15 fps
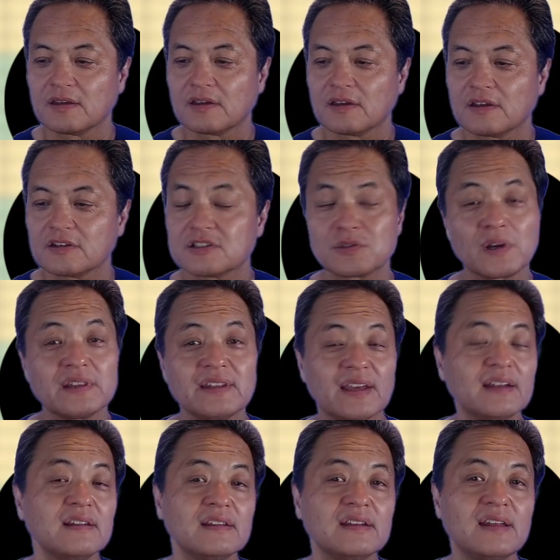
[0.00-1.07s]
So at the
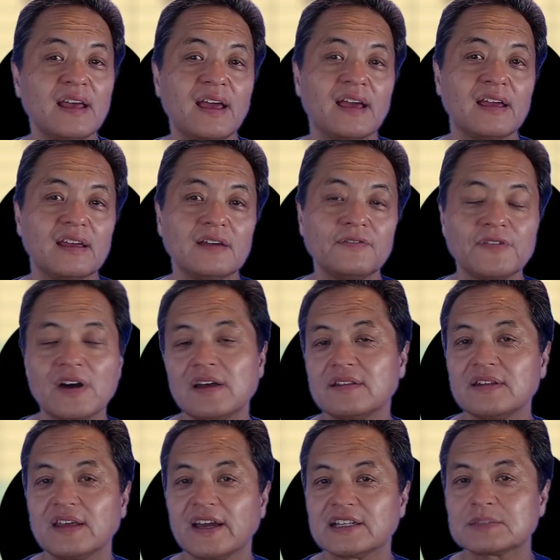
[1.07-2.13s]
end of the day, if on
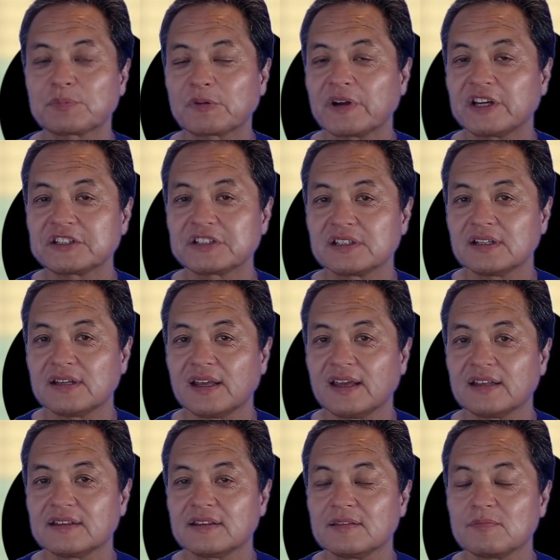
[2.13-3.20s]
the expiration
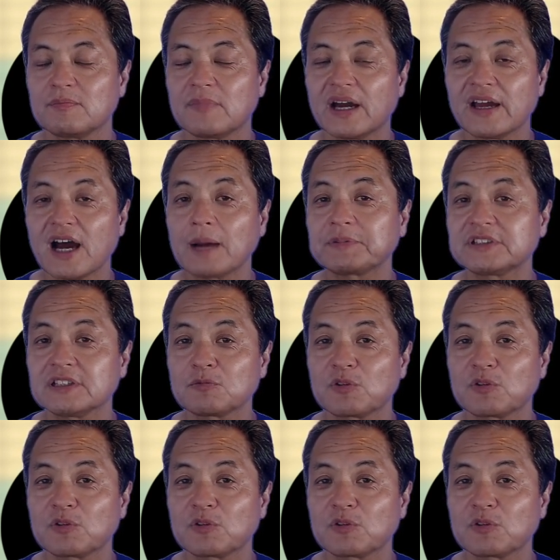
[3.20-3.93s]
date my option were